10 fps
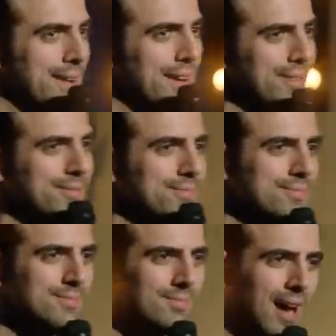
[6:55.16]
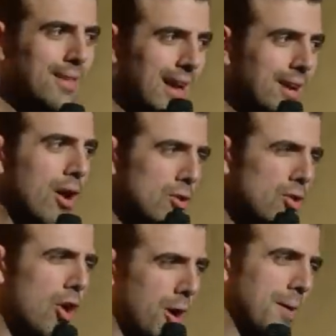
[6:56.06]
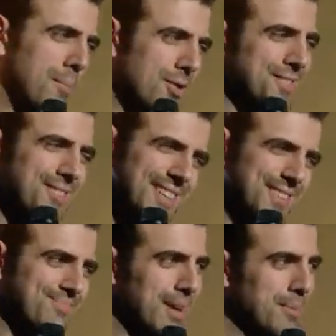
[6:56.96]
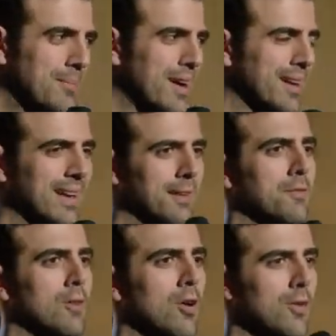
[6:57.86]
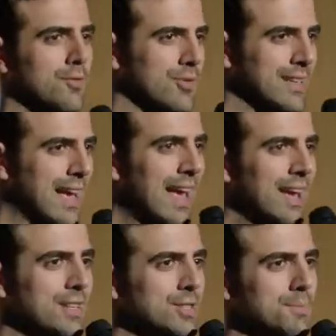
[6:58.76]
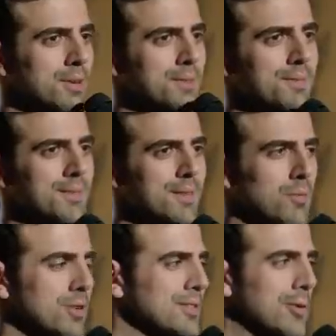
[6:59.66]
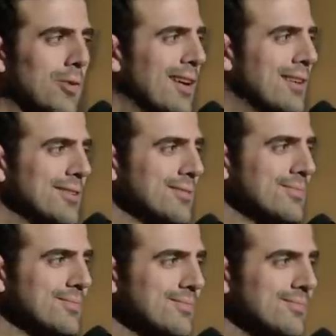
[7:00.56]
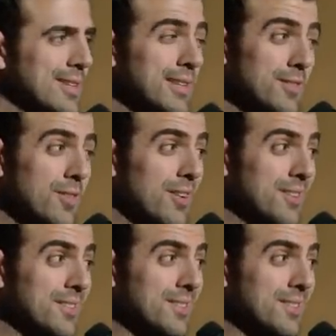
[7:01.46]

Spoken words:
you know? I'll look, but I'm also like, I mean, I'm not gonna get involved or engage, but once in a while, it is fun.